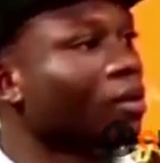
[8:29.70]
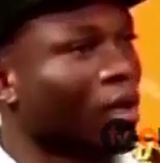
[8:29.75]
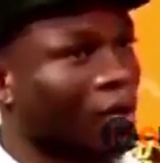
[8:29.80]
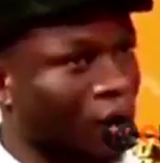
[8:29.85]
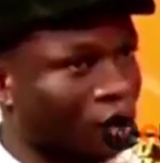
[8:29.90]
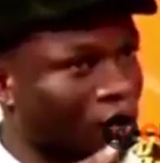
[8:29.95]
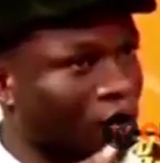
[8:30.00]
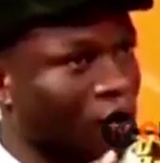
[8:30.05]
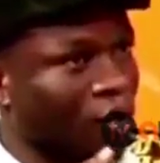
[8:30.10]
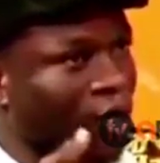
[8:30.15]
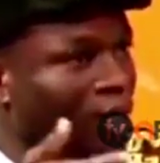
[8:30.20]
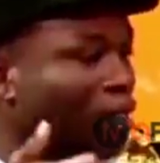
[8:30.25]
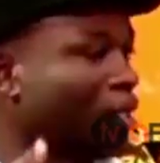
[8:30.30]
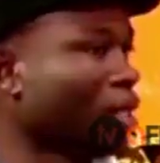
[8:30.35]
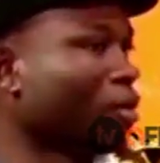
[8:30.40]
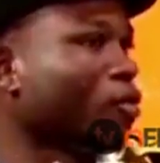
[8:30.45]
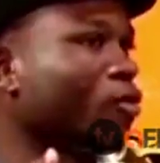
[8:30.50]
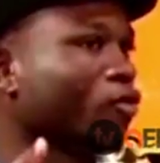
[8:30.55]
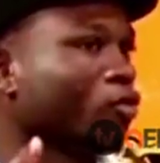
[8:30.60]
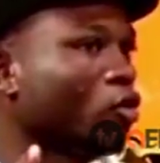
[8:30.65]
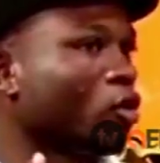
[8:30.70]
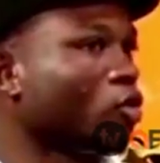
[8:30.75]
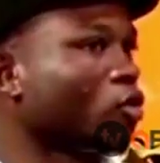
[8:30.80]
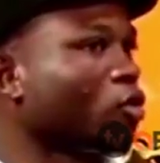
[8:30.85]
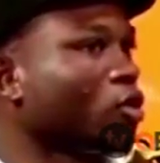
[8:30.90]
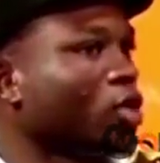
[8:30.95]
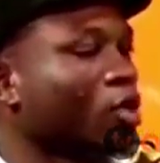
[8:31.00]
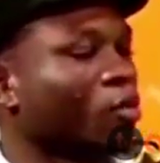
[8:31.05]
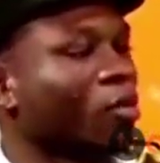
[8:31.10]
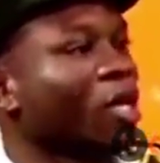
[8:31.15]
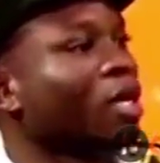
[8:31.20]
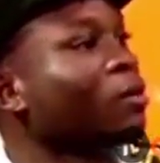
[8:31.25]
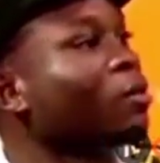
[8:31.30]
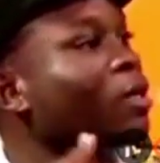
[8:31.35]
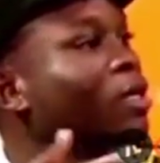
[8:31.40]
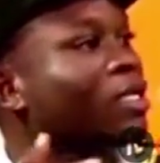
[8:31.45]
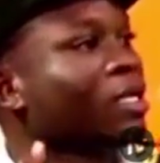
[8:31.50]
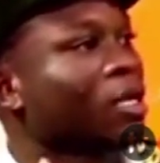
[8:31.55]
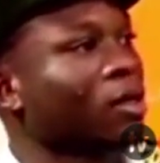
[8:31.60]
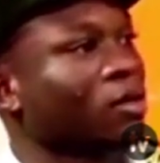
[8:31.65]
to the extent of going to the
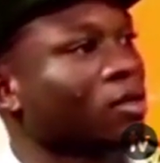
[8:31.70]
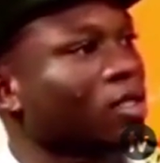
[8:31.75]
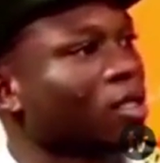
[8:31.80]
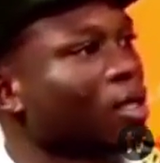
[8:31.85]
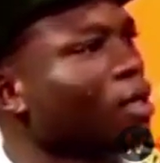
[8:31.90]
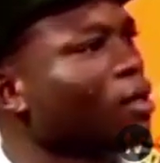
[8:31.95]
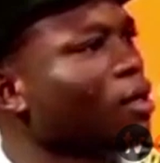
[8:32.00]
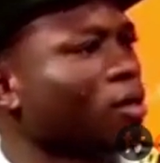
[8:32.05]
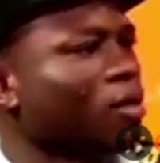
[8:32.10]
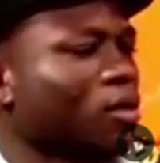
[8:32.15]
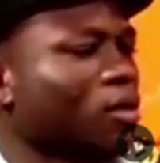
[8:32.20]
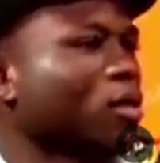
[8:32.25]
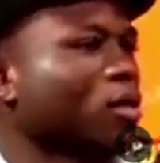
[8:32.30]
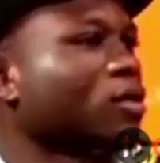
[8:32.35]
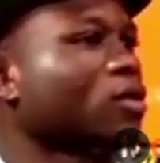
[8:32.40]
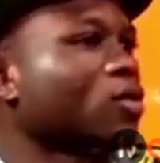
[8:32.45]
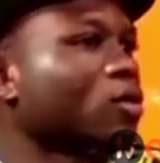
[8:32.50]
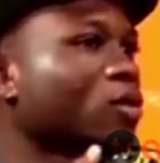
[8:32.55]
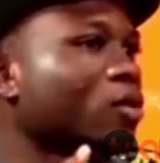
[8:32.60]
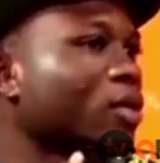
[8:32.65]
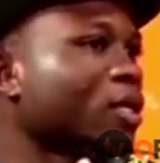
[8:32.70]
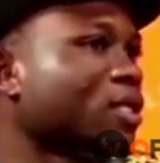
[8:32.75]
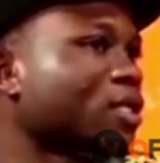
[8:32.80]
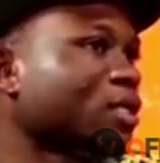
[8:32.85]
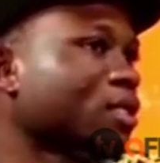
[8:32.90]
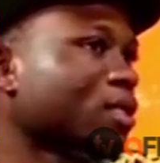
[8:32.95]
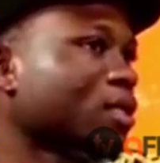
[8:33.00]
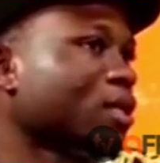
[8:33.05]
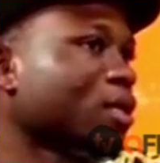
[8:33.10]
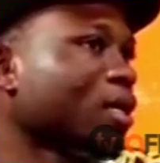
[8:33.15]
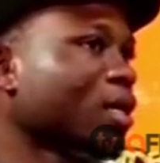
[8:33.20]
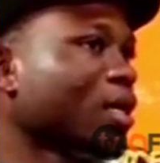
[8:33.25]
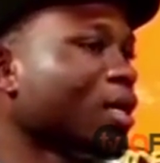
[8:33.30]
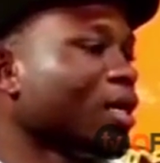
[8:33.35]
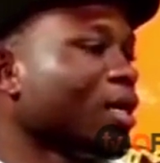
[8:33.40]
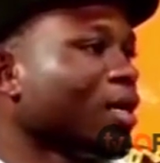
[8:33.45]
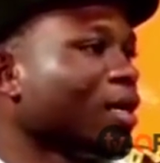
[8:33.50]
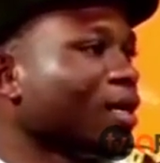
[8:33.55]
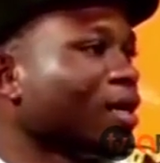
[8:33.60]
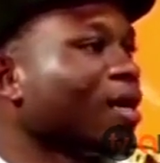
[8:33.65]
Parliament House. Mm. So it's,
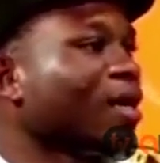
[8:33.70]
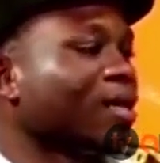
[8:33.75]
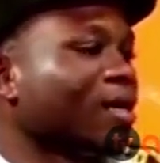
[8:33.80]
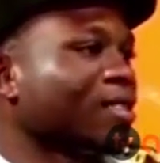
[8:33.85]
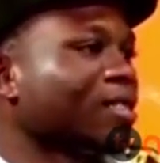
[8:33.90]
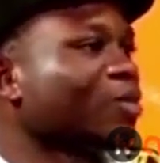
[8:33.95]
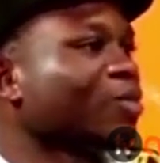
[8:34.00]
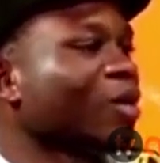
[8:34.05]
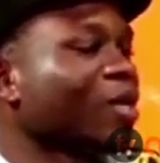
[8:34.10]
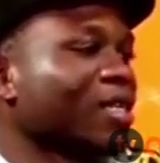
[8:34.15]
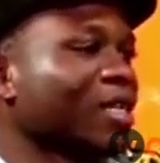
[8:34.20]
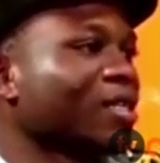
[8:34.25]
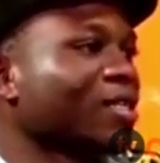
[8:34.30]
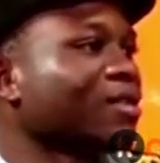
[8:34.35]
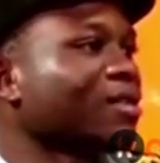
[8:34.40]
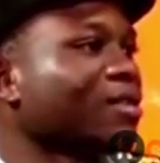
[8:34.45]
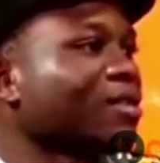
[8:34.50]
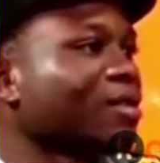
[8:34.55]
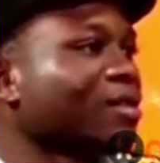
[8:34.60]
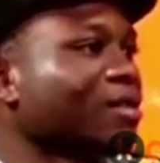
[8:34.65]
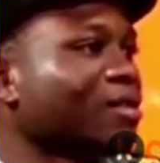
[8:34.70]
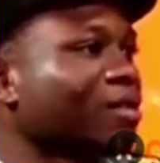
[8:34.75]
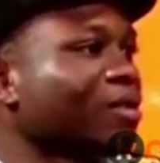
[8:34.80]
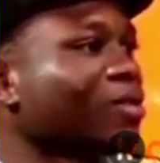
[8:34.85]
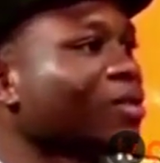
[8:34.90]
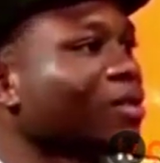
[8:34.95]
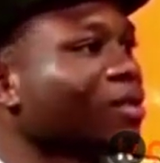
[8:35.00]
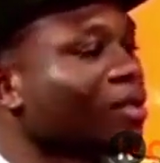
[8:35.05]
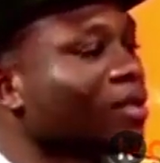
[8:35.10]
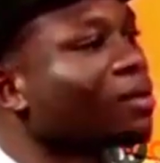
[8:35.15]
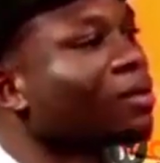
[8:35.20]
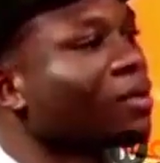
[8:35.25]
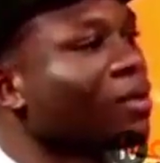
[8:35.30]
yeah, it's working. It's, working. Yeah.